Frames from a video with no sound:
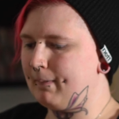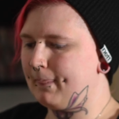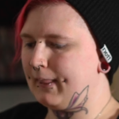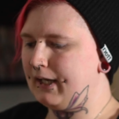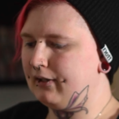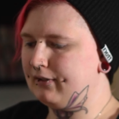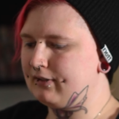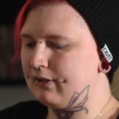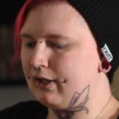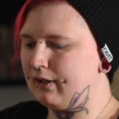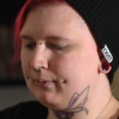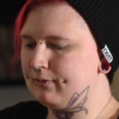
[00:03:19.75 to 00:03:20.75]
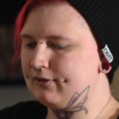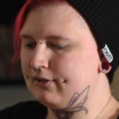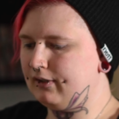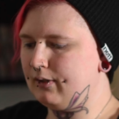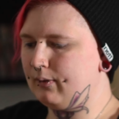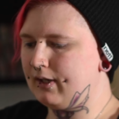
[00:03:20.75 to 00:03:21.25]
It also helps
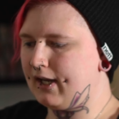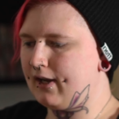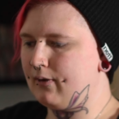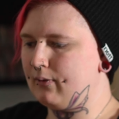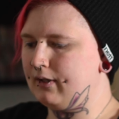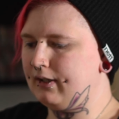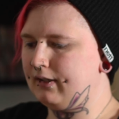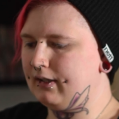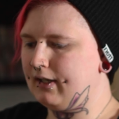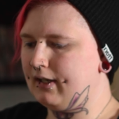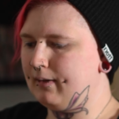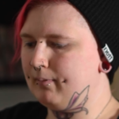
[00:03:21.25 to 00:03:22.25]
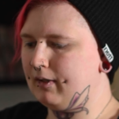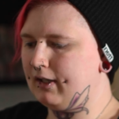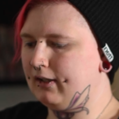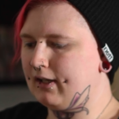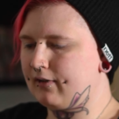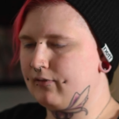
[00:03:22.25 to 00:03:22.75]
slow down
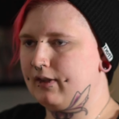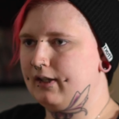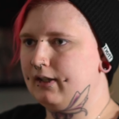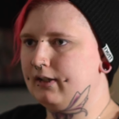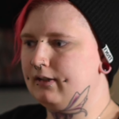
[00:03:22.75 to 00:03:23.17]
a lot of the